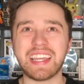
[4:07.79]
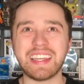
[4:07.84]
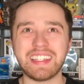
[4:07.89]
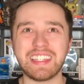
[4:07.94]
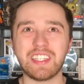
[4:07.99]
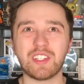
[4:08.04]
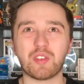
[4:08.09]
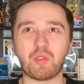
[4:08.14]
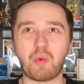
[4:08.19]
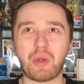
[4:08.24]

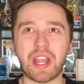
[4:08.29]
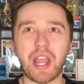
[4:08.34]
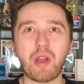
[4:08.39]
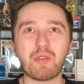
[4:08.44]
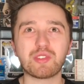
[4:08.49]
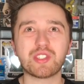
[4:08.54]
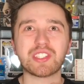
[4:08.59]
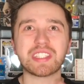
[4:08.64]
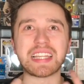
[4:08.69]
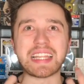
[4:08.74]
in here where I
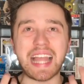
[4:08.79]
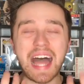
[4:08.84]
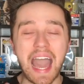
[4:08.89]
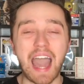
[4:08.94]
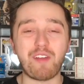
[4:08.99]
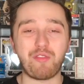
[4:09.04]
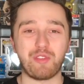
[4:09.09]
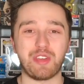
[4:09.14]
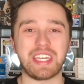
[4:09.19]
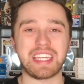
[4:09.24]
was just
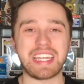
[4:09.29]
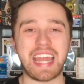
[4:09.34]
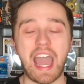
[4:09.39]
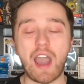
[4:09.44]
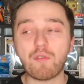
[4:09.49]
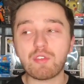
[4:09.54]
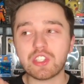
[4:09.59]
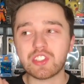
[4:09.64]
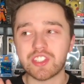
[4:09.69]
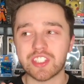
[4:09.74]
laughing and
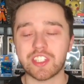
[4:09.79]
having